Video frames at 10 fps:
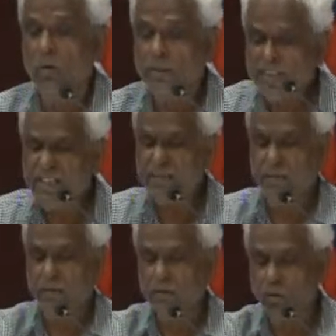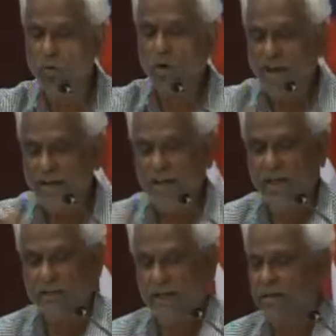decision, your
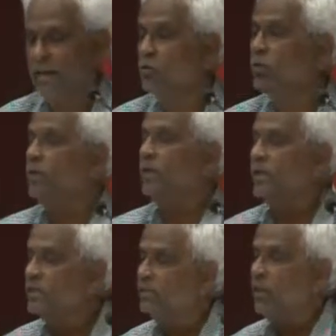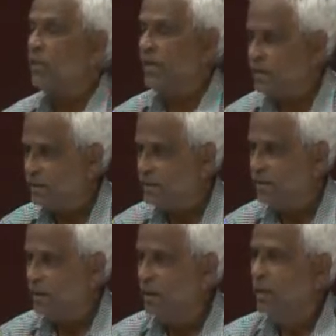idea that there should be
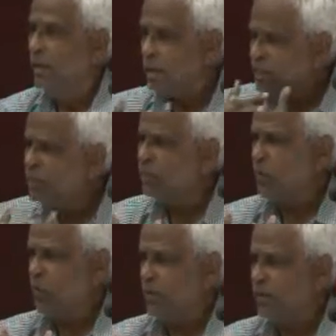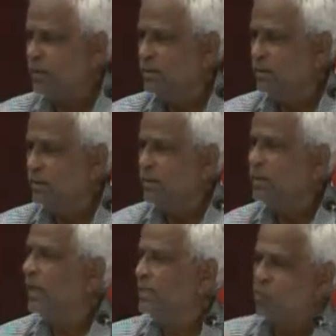reciprocal,
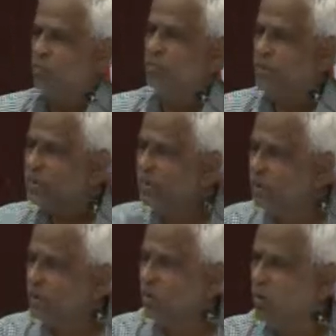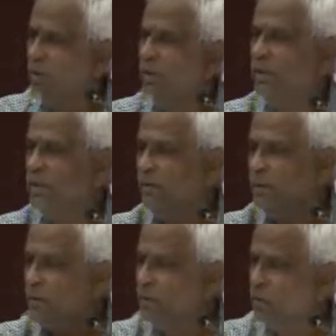that your people will go, they will
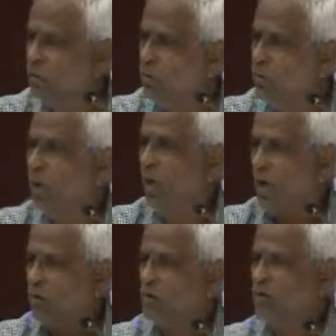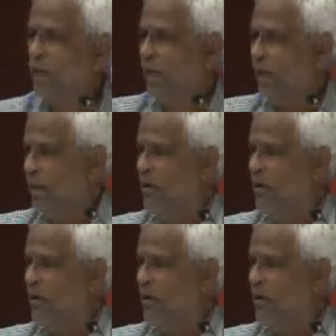give you, how to say,